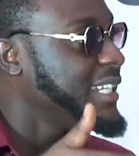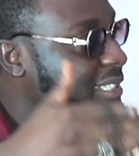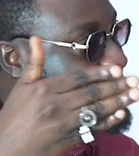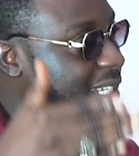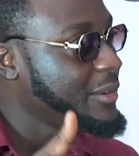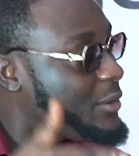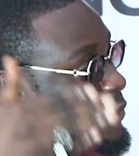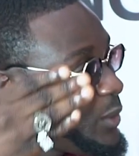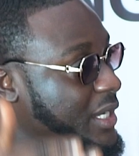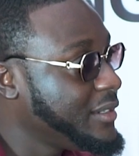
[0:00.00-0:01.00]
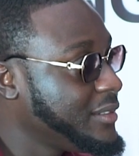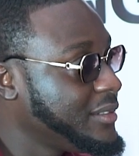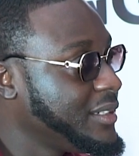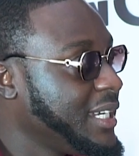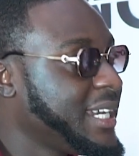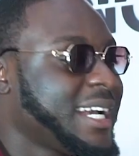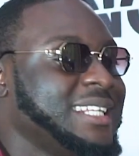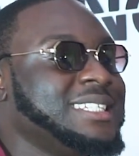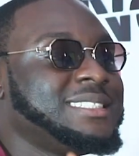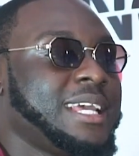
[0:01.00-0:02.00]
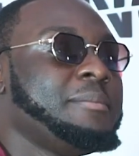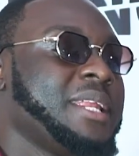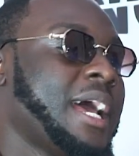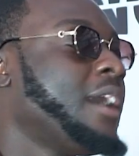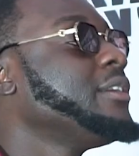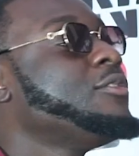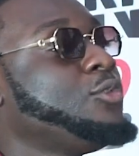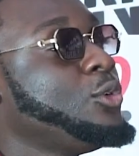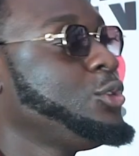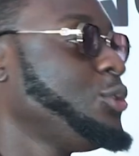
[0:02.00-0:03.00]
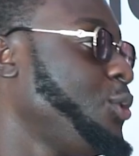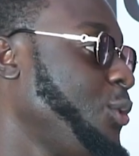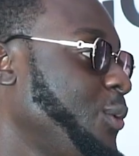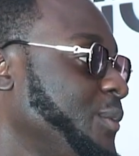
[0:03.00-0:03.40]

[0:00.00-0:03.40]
the steering wheel can determine how the flow should go.